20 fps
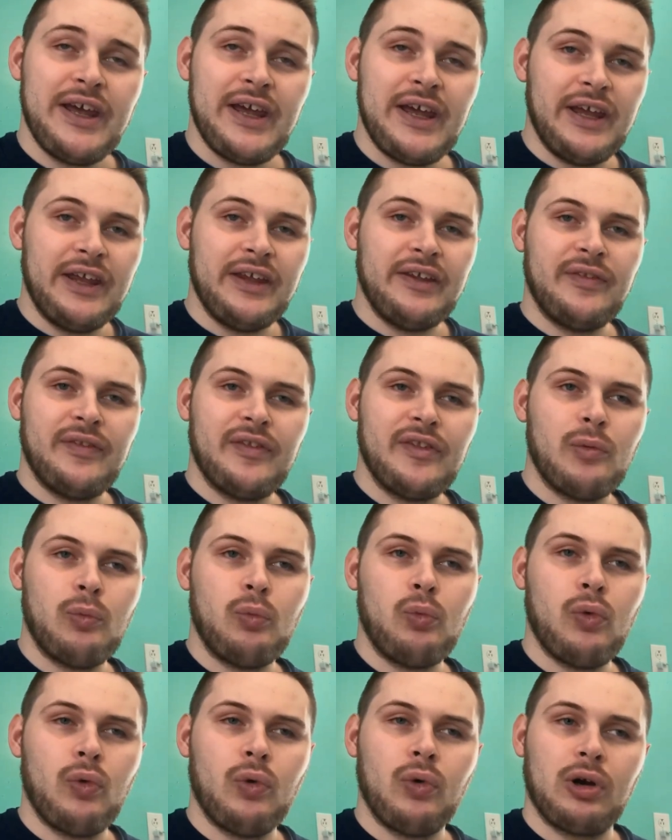in the
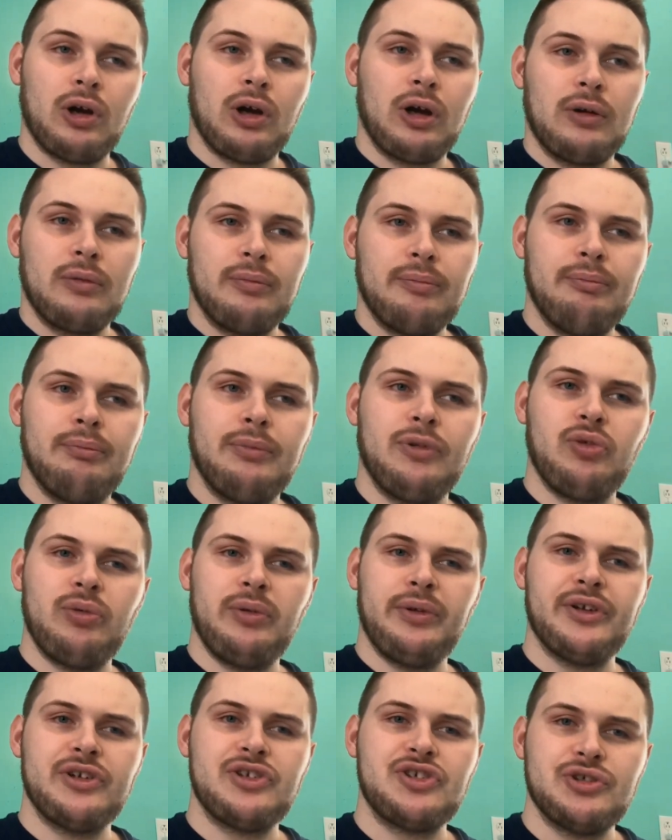war
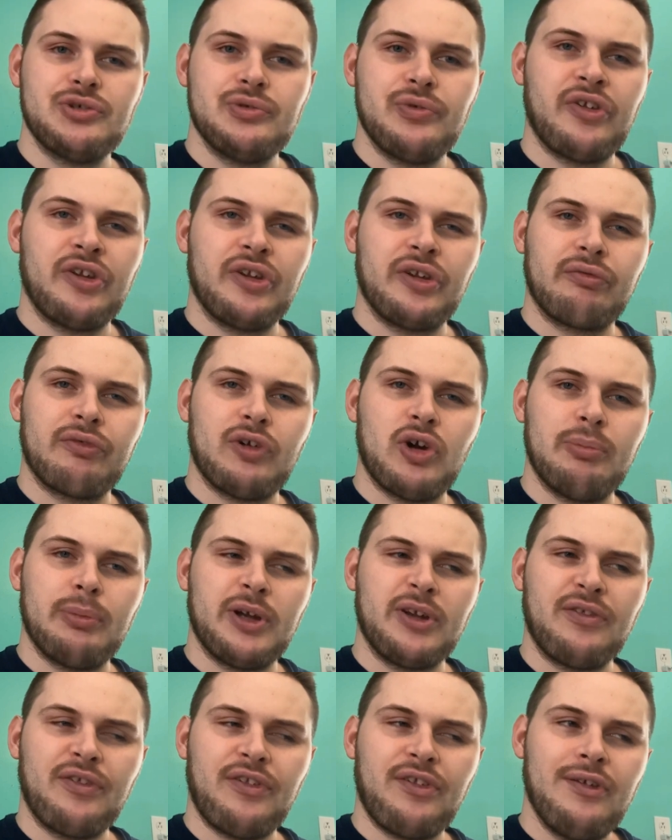between the Jews and the
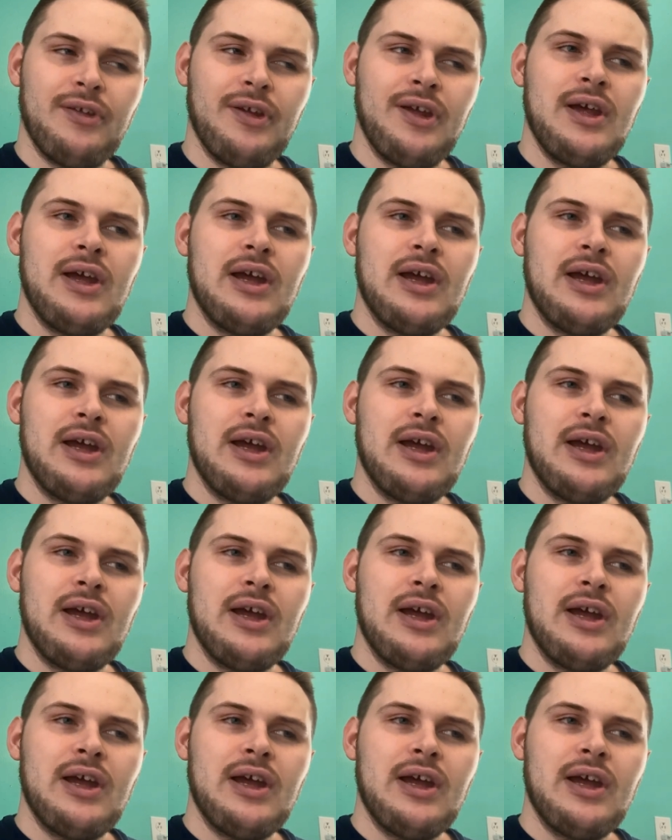Romans.